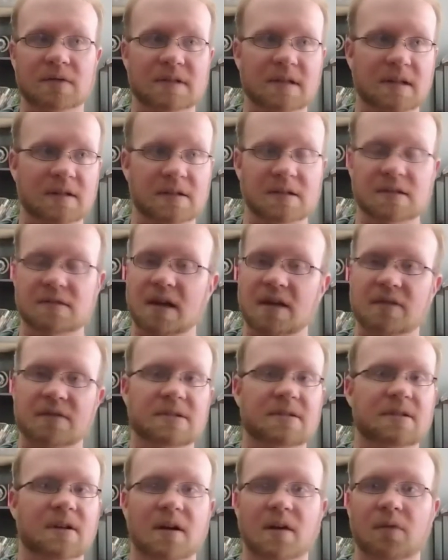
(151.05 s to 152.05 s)
because I was
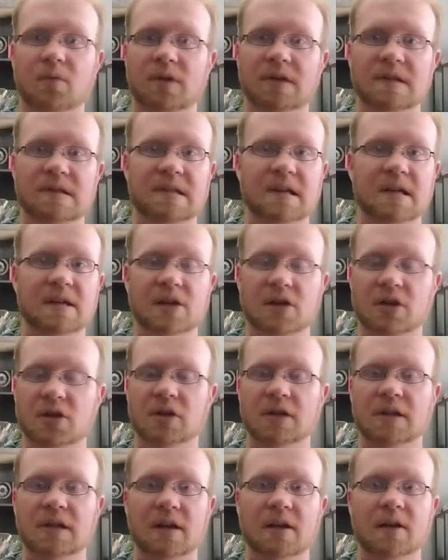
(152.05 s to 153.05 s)
stuck on one stage. I
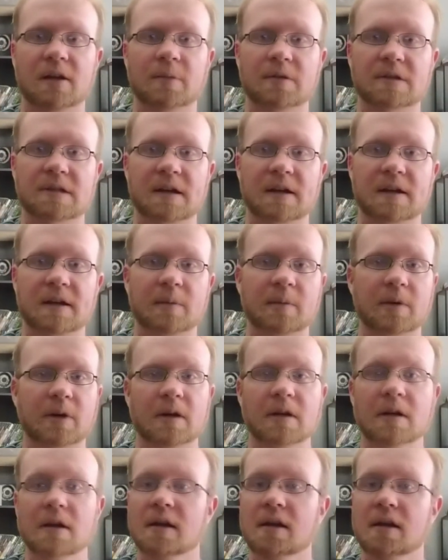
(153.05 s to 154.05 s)
couldn't get 100% on it, but